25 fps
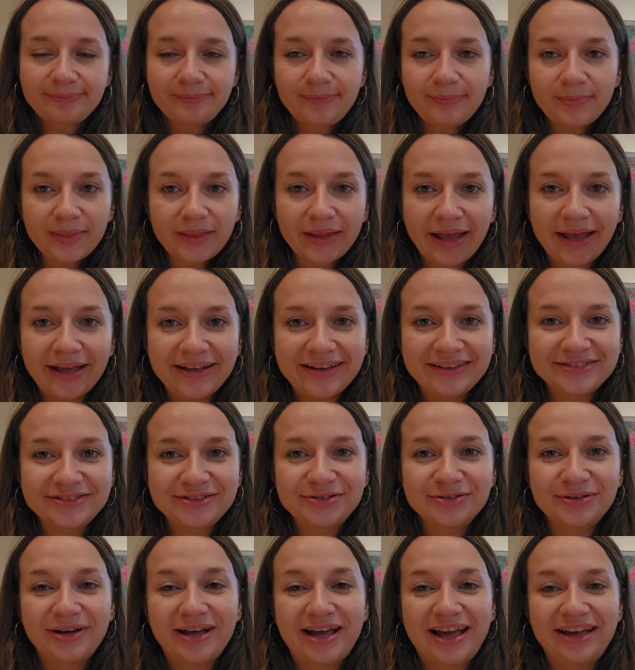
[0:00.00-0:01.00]

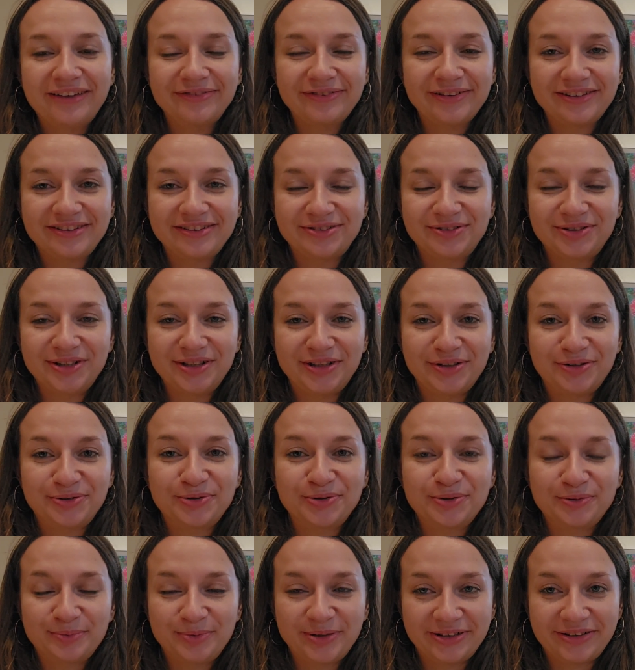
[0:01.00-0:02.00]
So I thought it's really
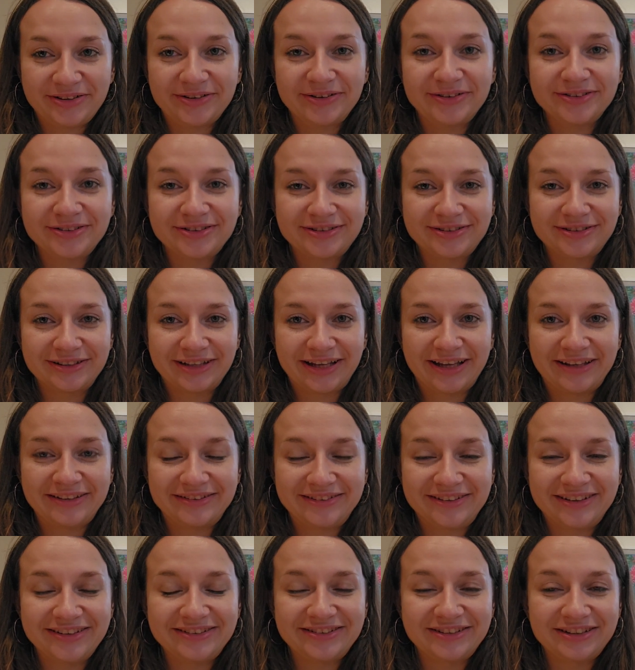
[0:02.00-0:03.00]
cool because
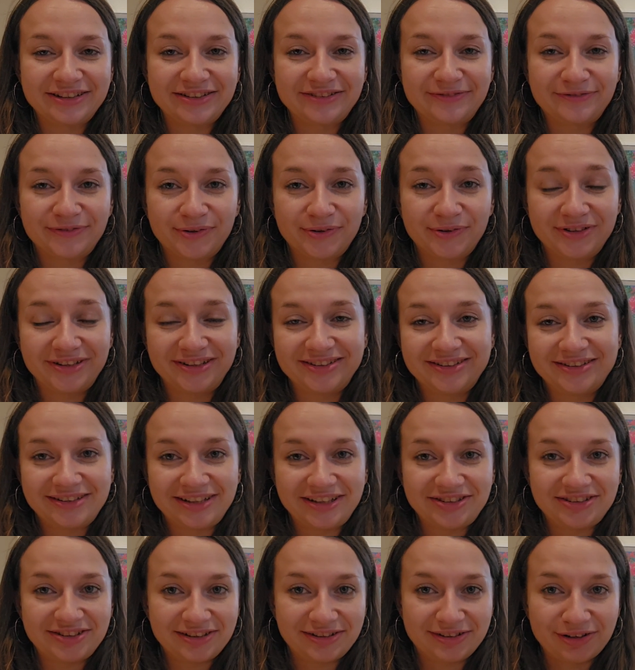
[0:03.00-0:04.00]
this is for the
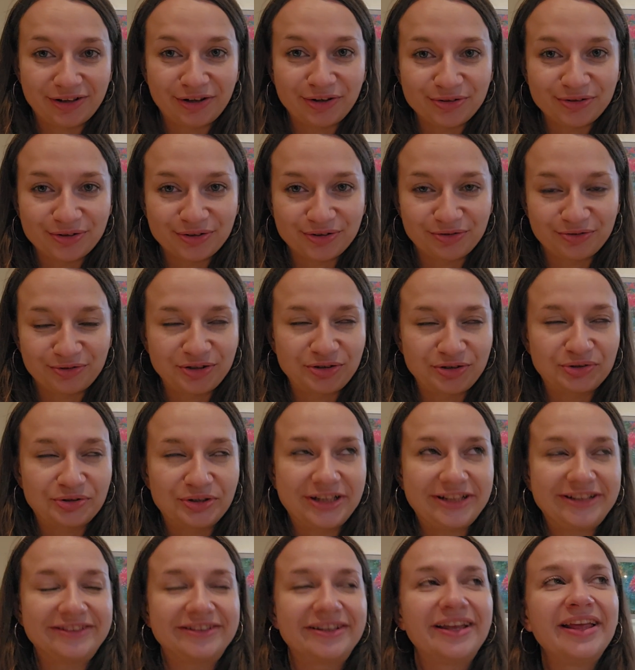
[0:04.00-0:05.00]
Stitch in London
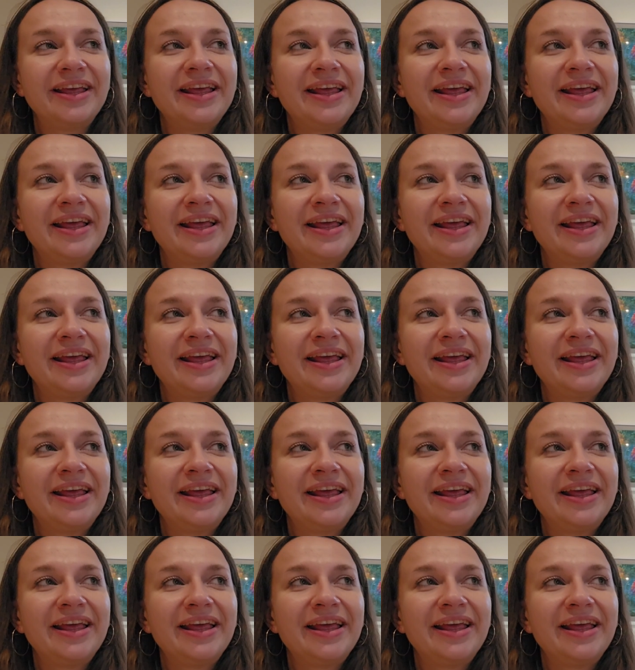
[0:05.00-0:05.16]
retreat.